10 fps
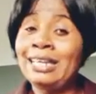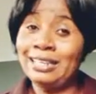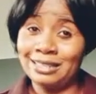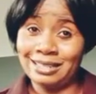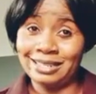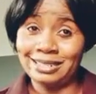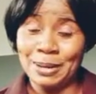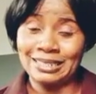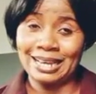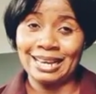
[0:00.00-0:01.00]
in this
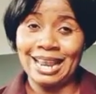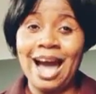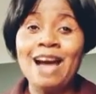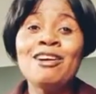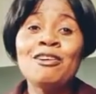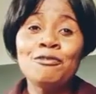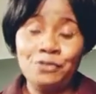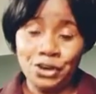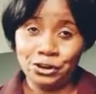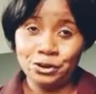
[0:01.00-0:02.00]
particular
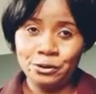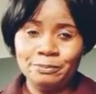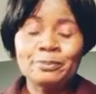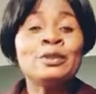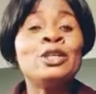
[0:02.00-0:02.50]
video.